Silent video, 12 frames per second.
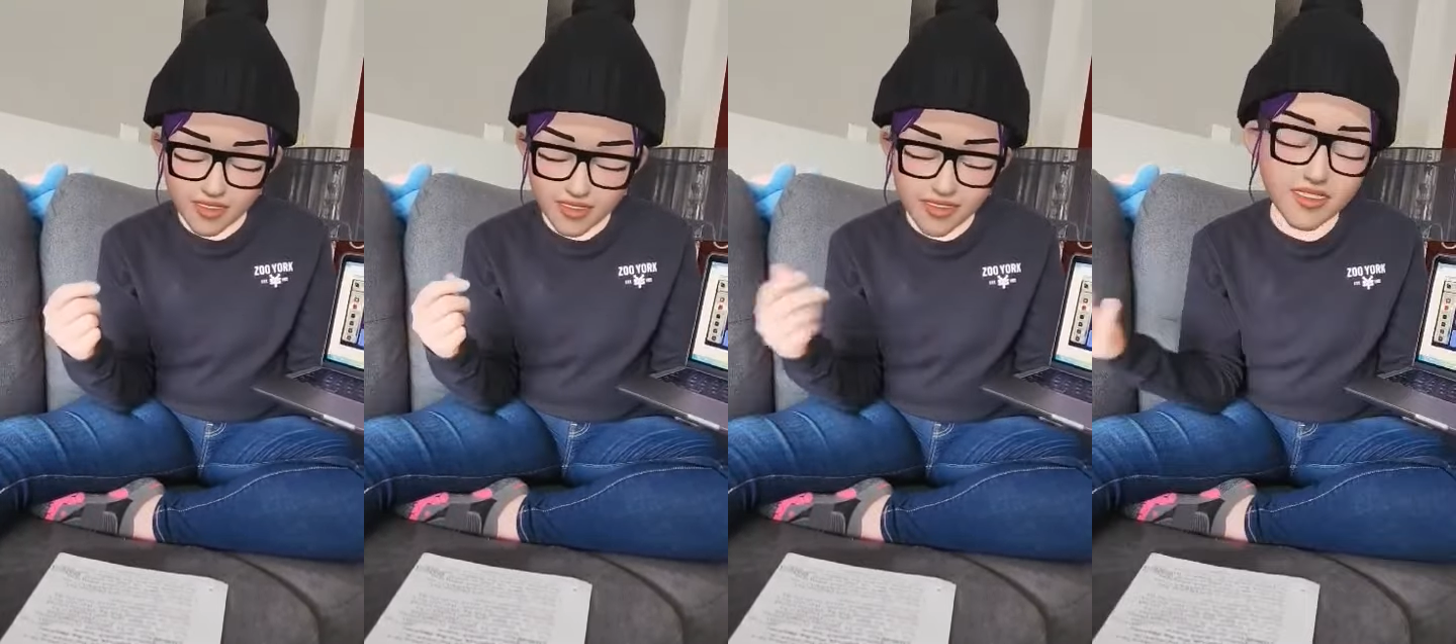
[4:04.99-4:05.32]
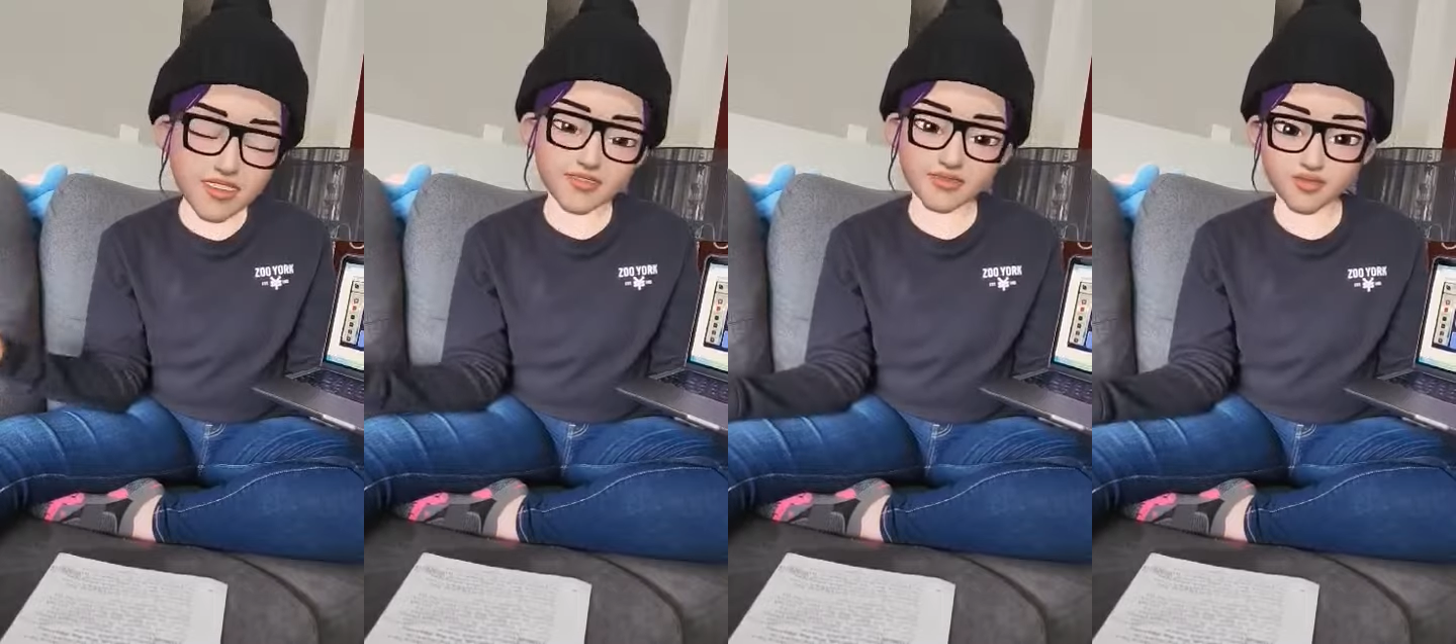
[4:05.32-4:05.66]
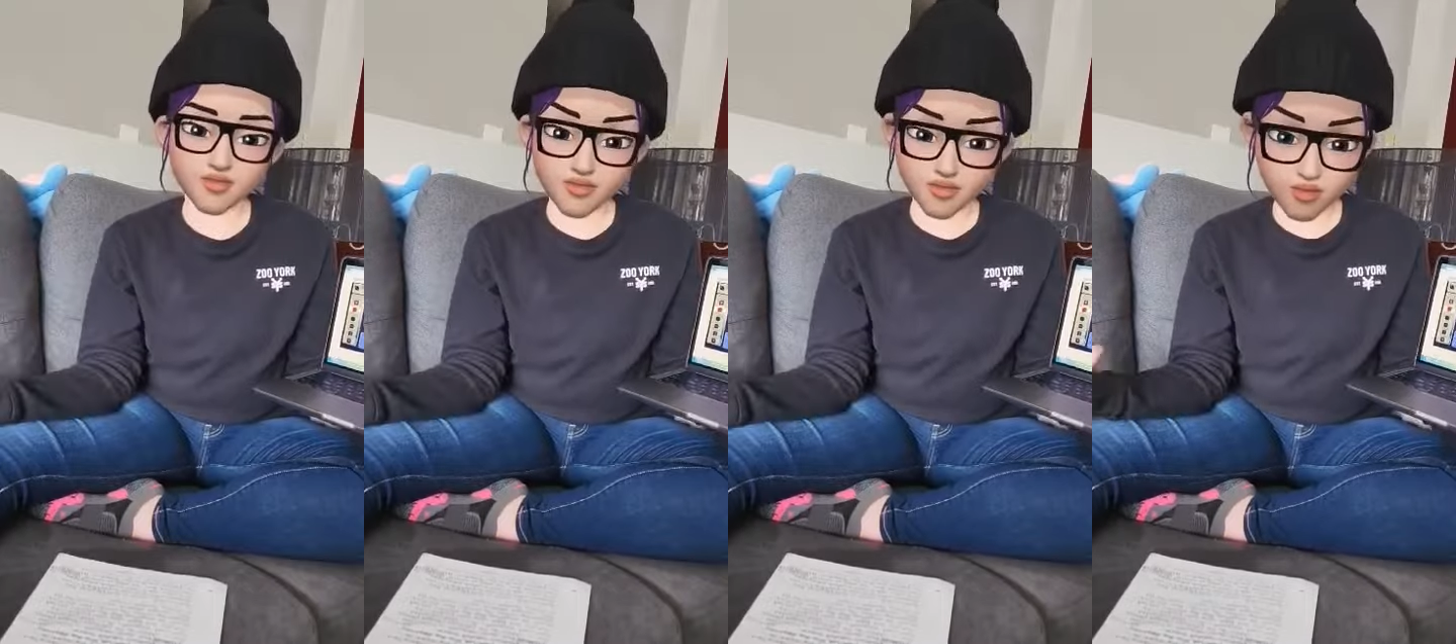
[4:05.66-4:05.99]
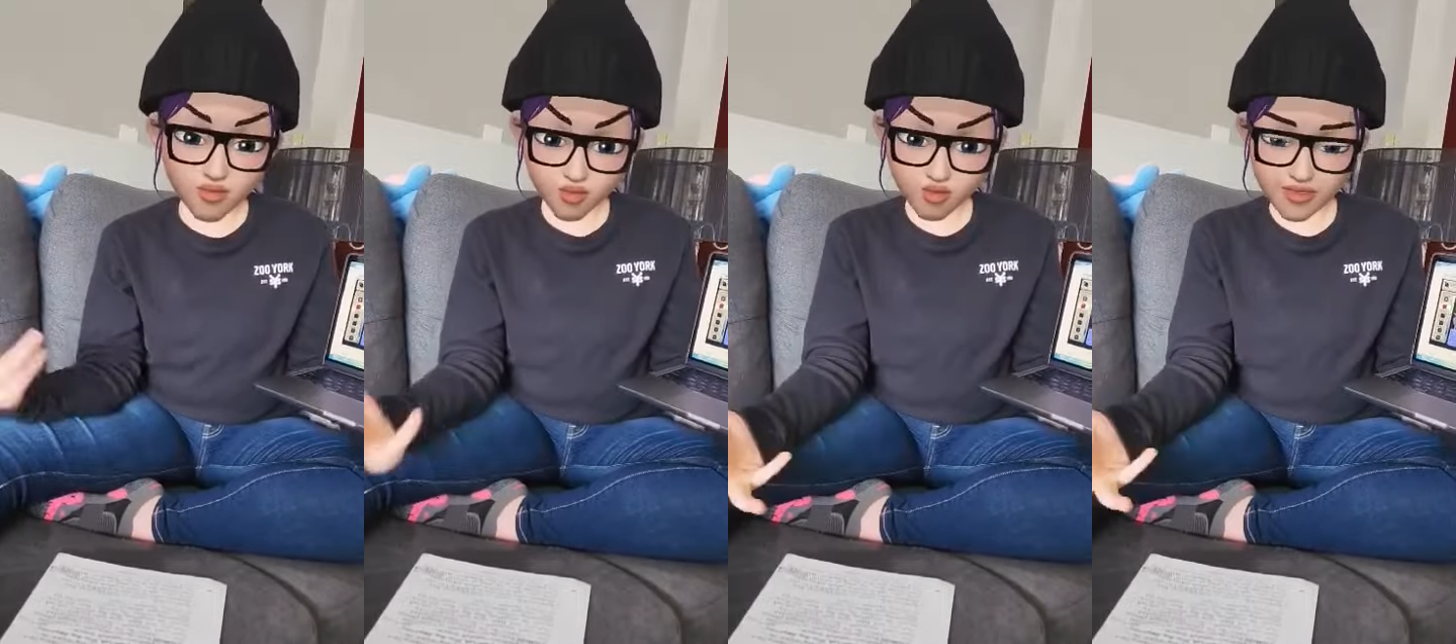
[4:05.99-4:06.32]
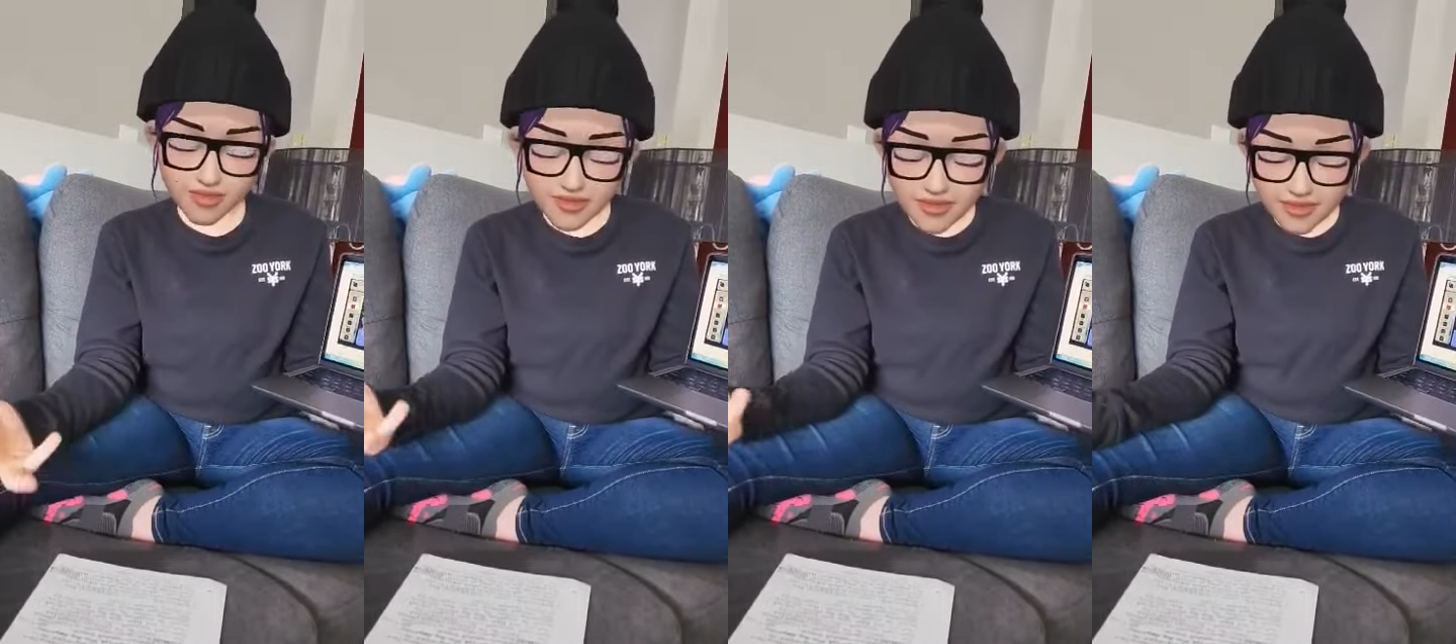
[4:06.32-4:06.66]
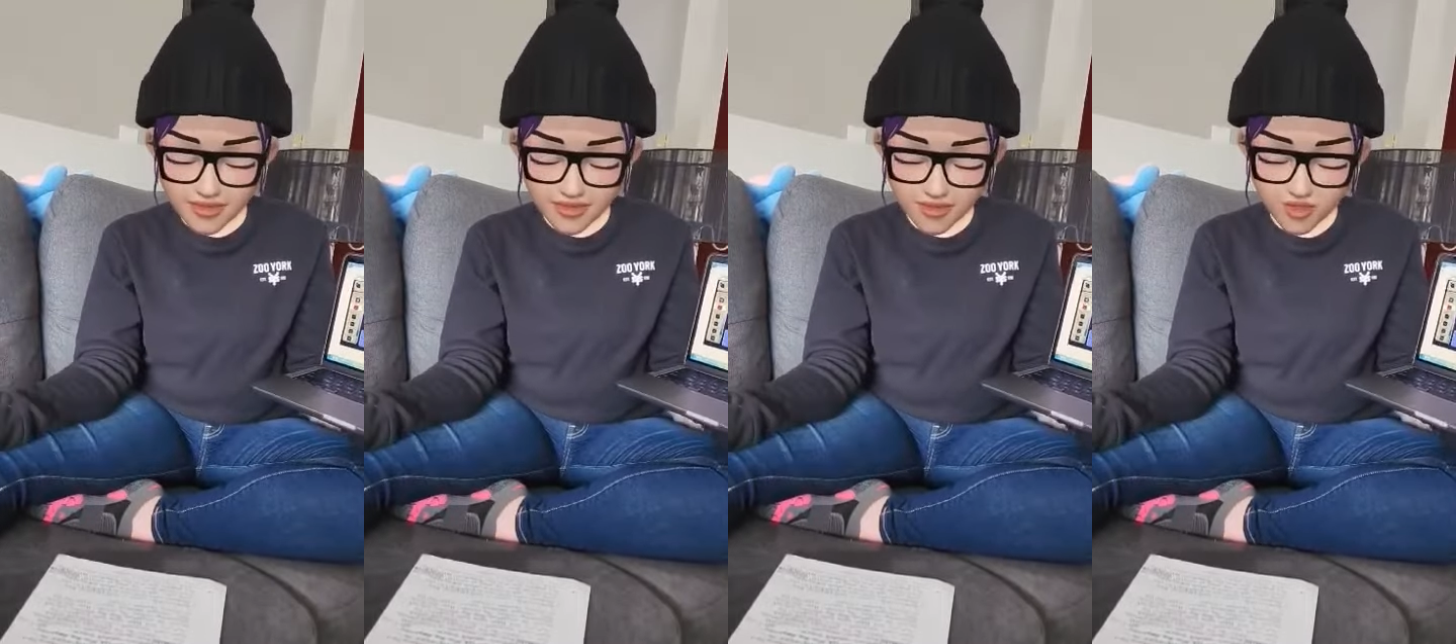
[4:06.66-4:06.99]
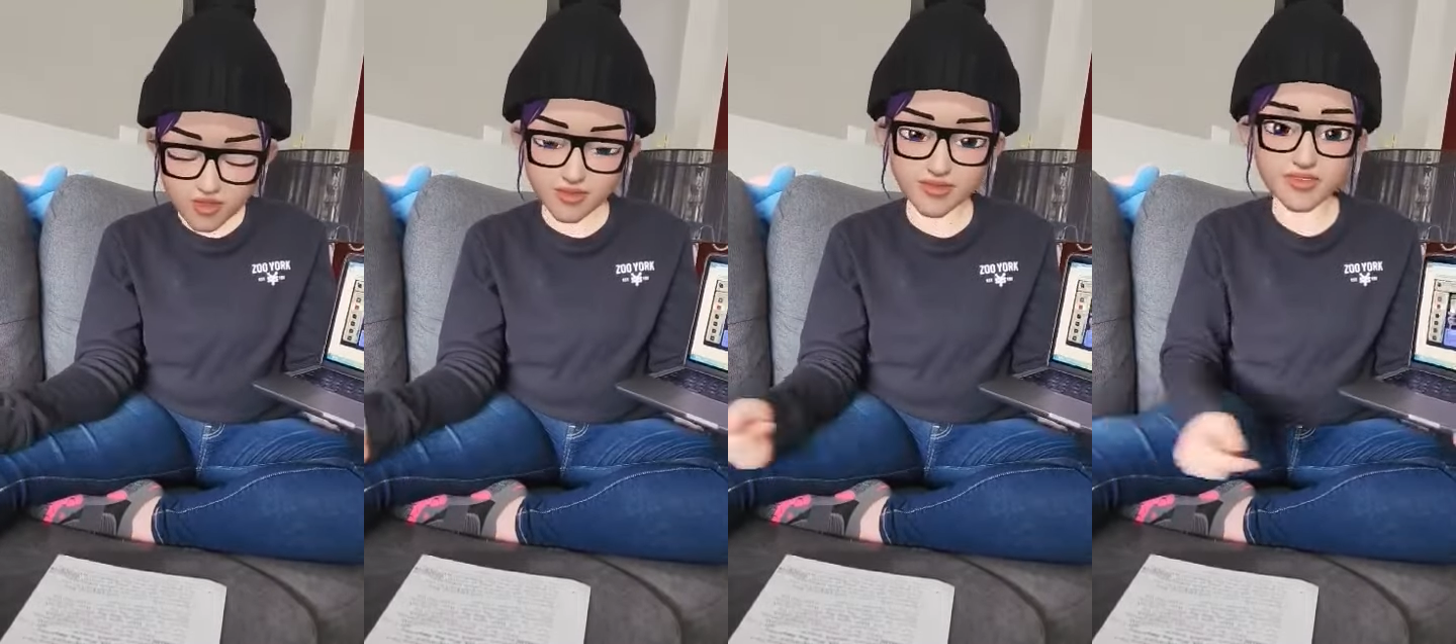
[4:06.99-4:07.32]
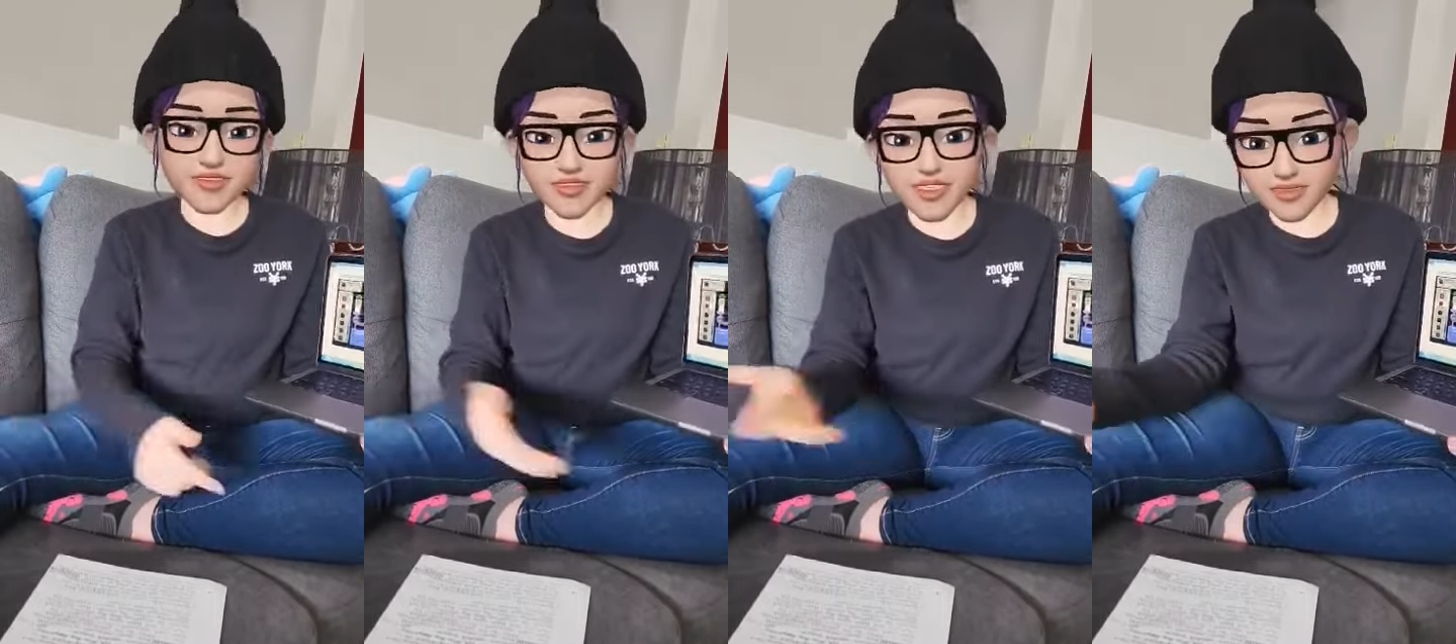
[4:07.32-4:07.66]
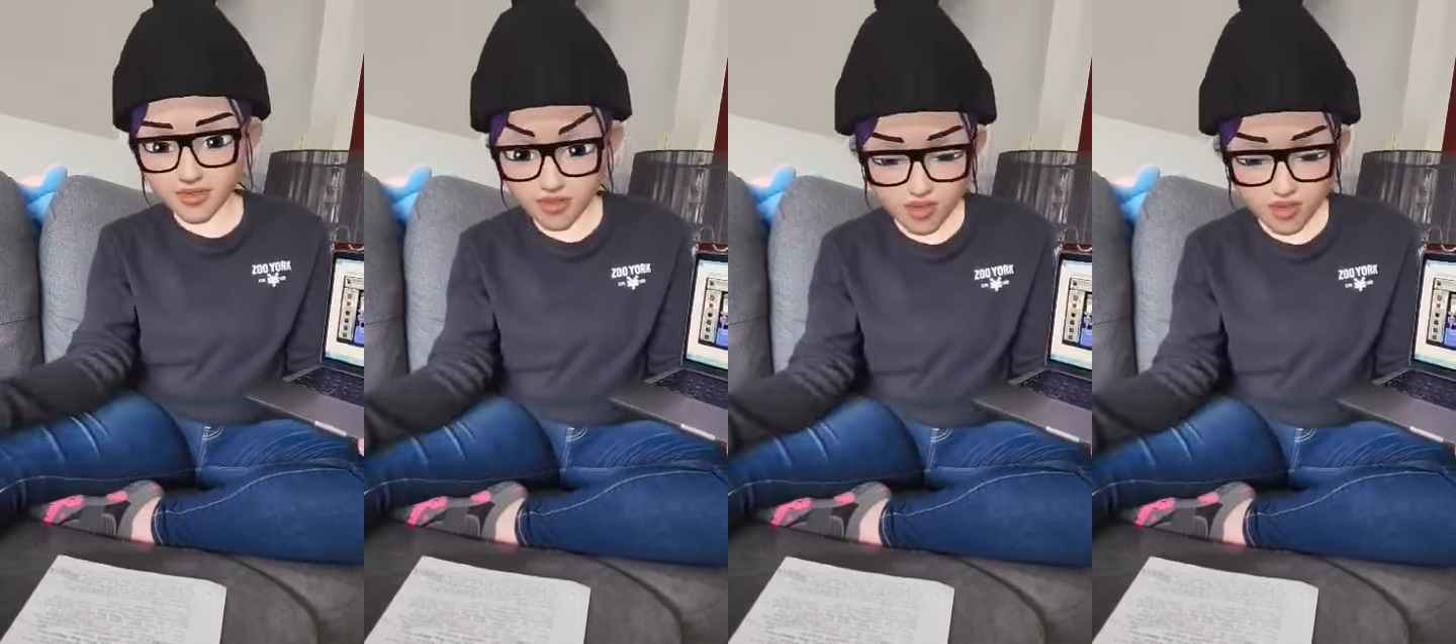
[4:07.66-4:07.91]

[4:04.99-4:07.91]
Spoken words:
in atoms with one electron, for example,